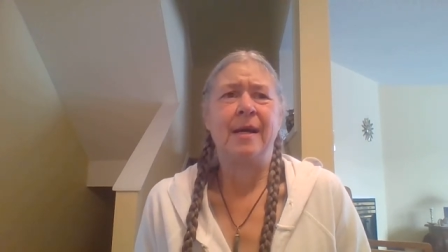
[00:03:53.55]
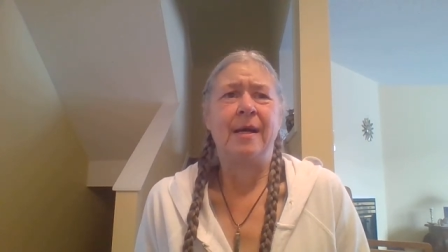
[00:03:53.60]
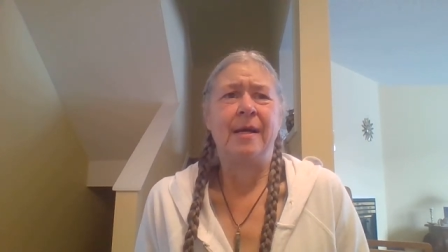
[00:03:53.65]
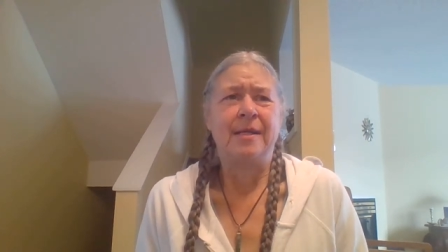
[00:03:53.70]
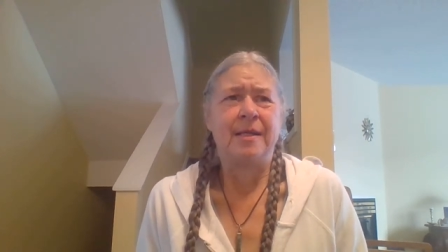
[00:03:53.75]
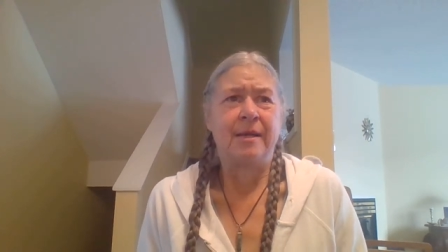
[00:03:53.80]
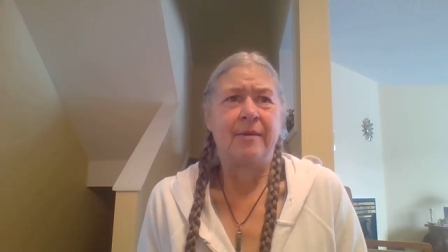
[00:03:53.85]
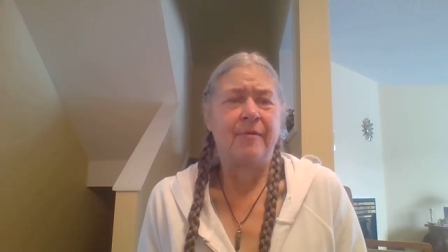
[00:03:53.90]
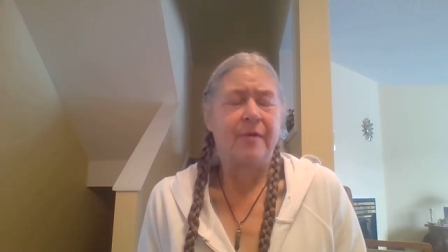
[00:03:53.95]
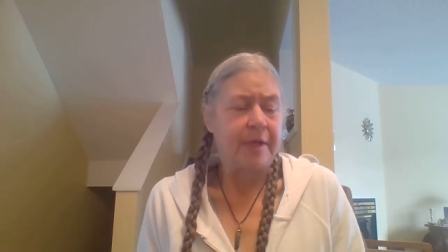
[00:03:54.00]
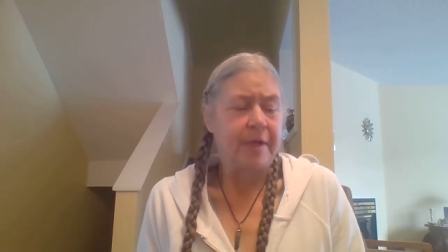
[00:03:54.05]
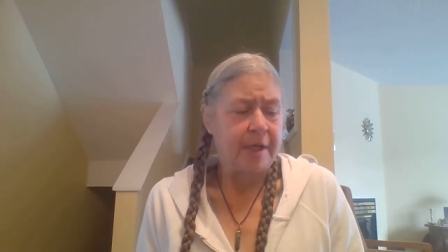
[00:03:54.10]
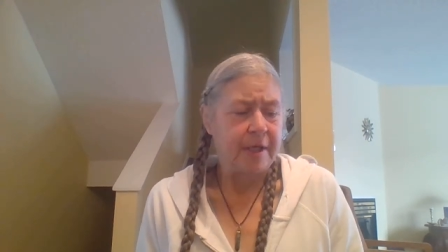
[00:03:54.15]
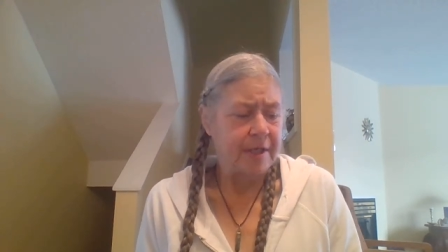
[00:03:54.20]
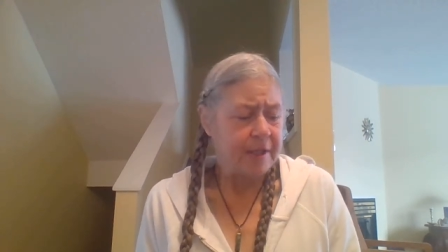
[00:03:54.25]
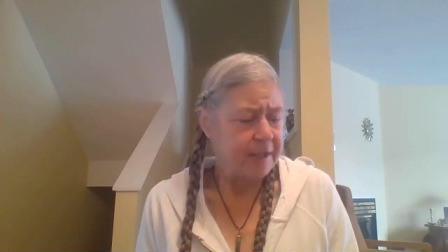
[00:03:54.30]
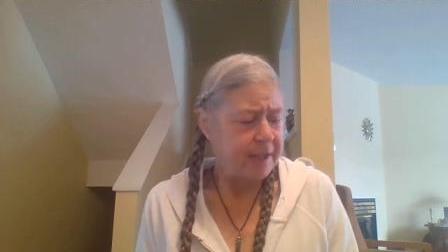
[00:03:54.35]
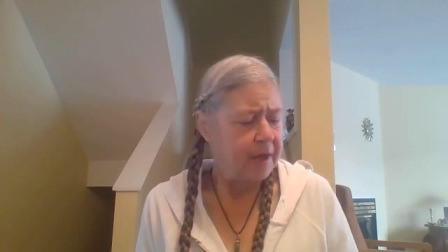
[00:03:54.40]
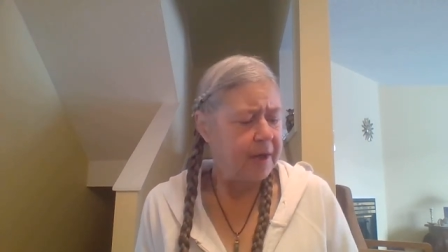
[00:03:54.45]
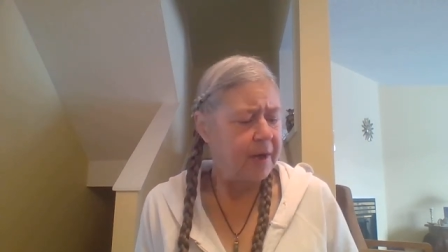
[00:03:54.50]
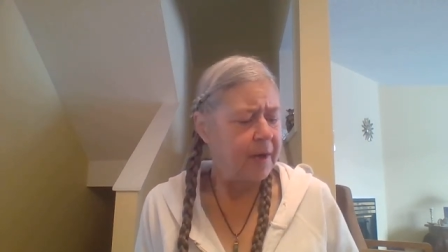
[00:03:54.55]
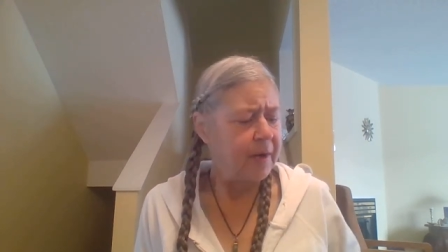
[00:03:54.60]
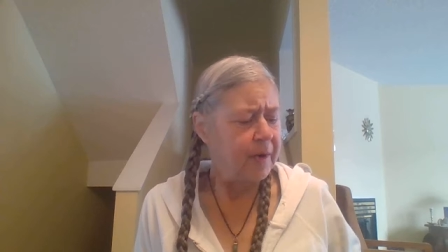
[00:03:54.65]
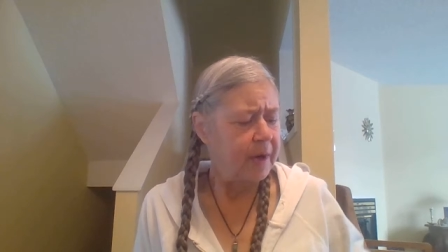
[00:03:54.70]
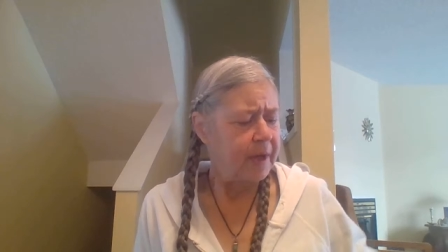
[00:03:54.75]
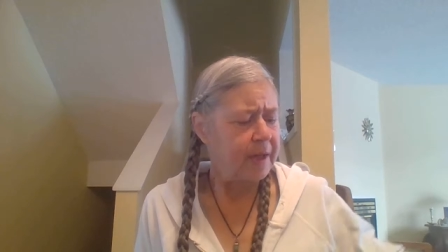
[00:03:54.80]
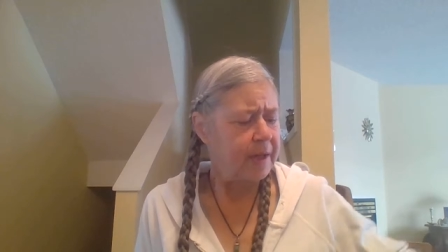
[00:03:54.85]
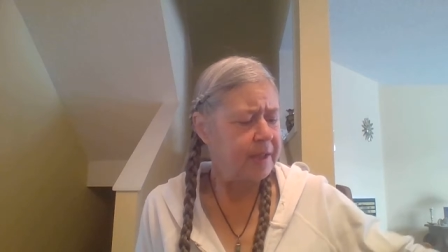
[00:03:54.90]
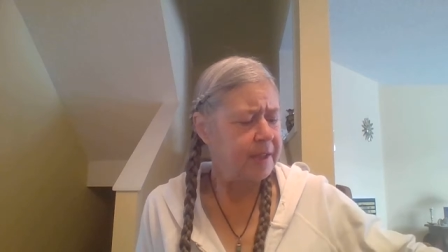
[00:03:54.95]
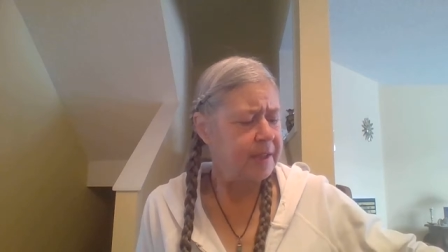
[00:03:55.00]
Several years ago, I
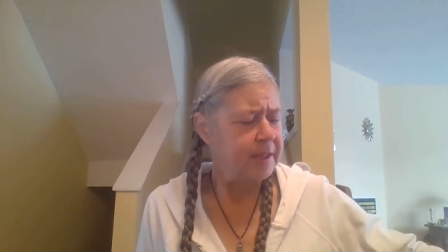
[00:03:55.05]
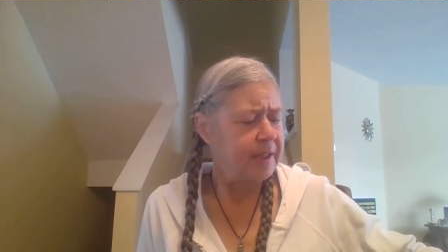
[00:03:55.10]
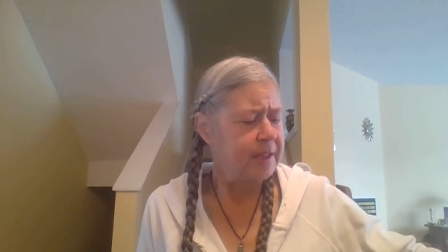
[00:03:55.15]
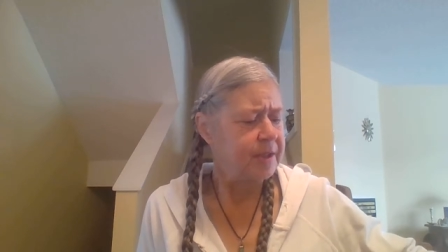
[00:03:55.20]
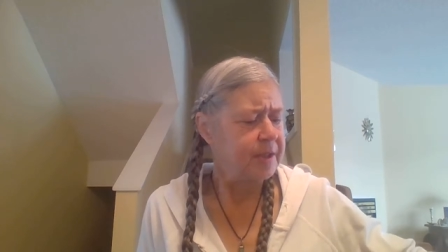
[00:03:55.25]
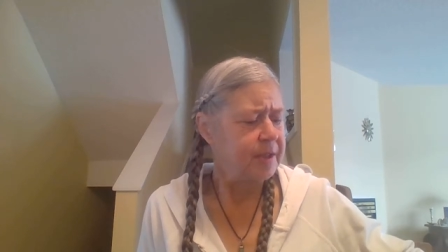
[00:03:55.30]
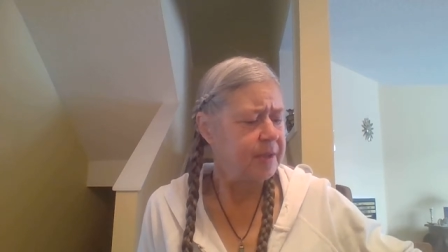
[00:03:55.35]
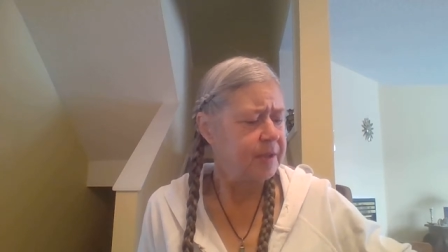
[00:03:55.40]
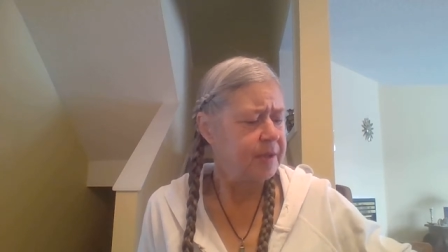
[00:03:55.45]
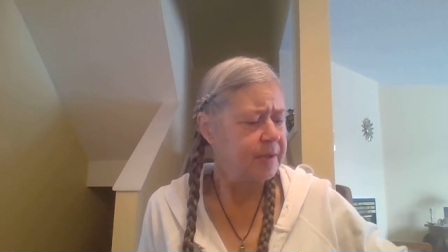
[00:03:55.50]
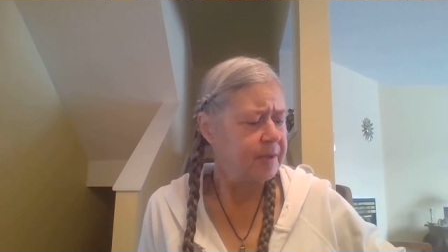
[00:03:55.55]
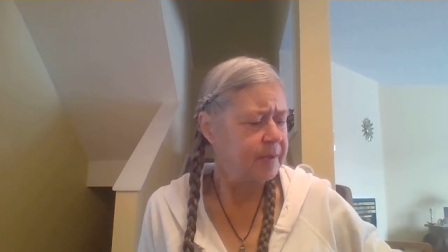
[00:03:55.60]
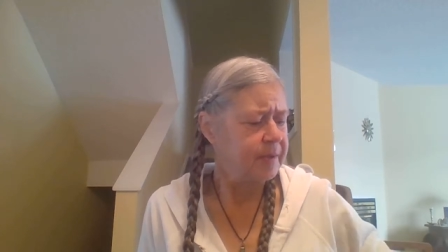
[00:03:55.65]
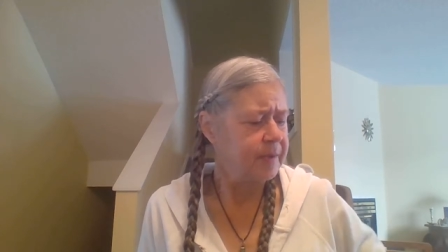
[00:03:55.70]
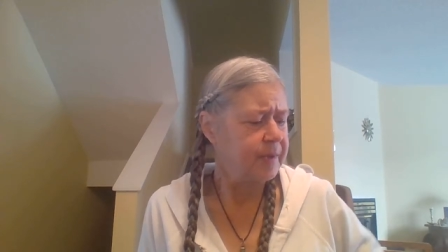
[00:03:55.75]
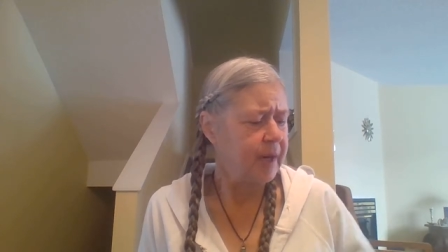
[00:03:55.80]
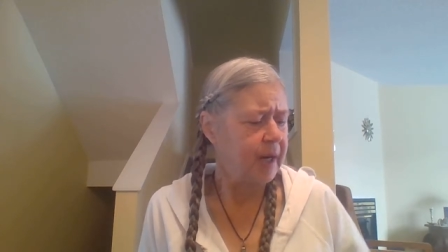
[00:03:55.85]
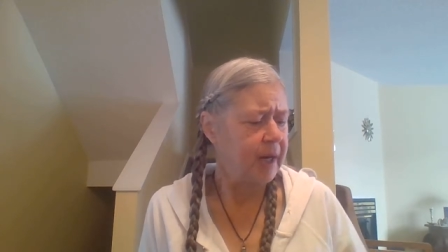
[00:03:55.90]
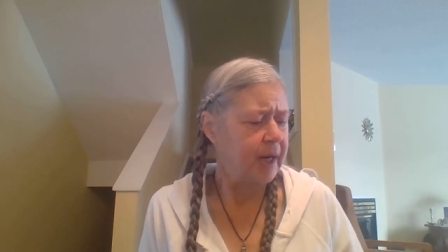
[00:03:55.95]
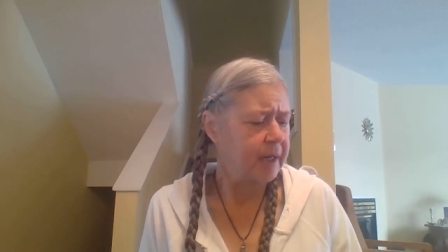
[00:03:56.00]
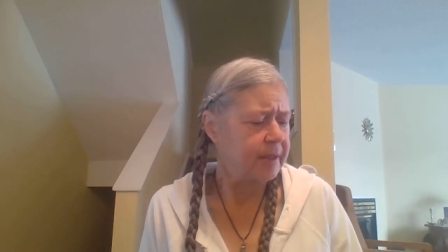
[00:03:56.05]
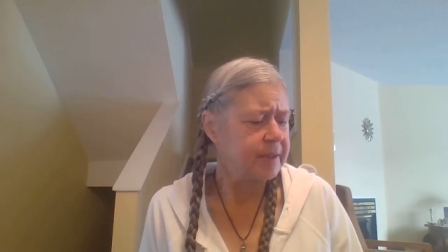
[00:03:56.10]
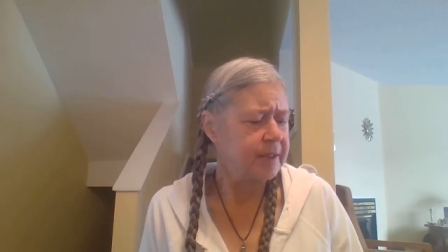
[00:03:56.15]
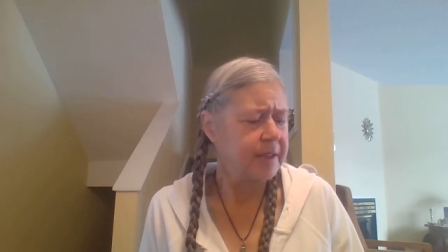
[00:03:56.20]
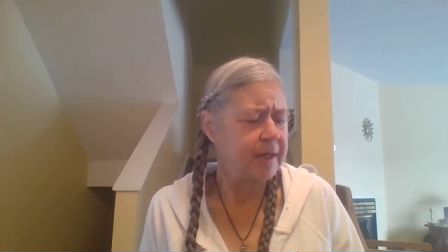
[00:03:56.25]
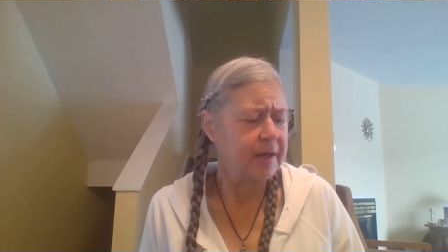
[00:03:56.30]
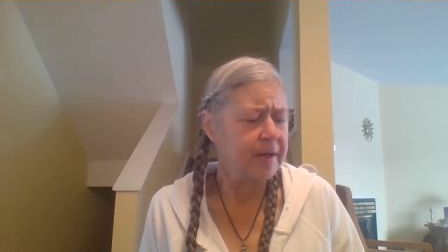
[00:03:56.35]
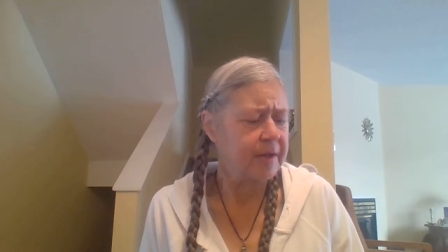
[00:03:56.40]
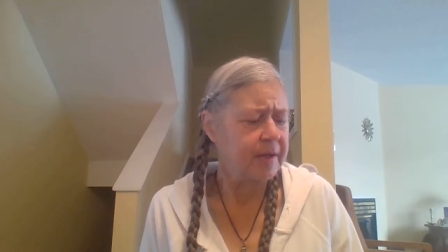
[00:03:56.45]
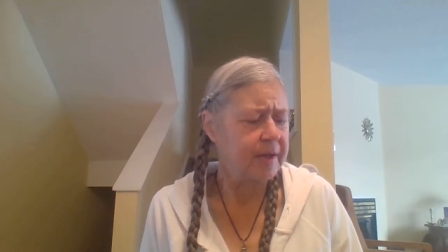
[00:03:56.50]
started